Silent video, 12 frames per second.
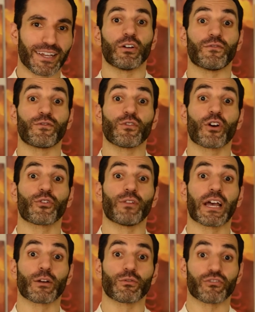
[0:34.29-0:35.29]
A few other
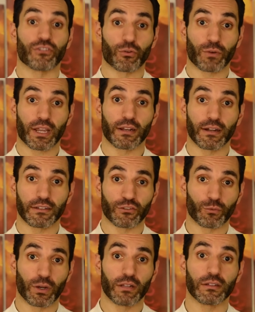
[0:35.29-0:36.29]
languages are recognized
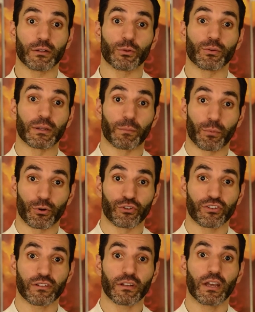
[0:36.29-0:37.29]
as well, including
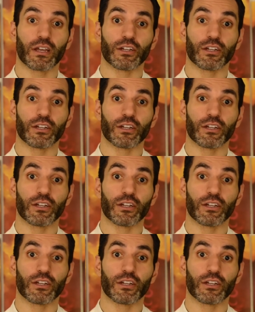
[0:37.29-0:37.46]
Persian,